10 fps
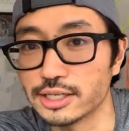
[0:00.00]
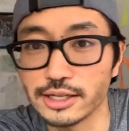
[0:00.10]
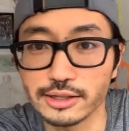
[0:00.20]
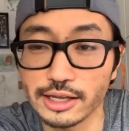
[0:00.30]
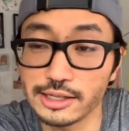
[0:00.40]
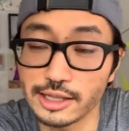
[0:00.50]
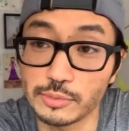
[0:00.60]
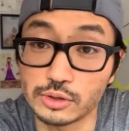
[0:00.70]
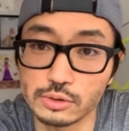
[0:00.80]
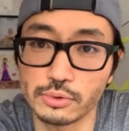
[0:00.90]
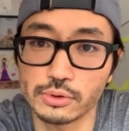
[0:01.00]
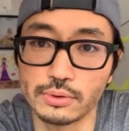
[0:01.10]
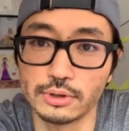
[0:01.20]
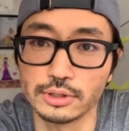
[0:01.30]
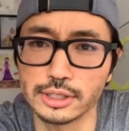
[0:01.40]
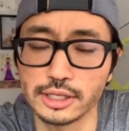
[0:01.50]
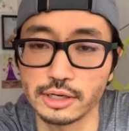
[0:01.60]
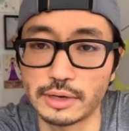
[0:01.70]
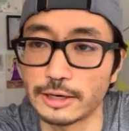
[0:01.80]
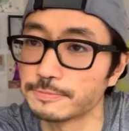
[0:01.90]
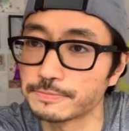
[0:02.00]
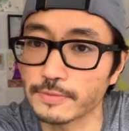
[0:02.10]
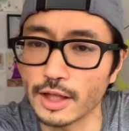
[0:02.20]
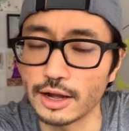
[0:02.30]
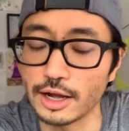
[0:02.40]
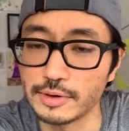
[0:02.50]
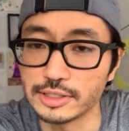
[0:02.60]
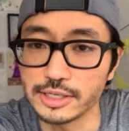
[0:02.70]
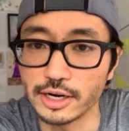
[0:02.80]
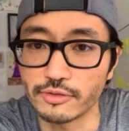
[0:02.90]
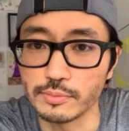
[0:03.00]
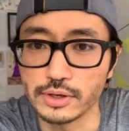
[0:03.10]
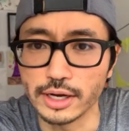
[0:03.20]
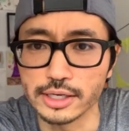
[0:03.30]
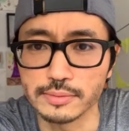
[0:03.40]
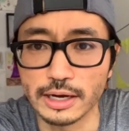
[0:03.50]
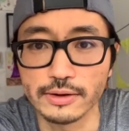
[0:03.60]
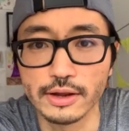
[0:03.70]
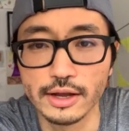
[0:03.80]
I think that'll be super cool to think about, and to hear from you guys about.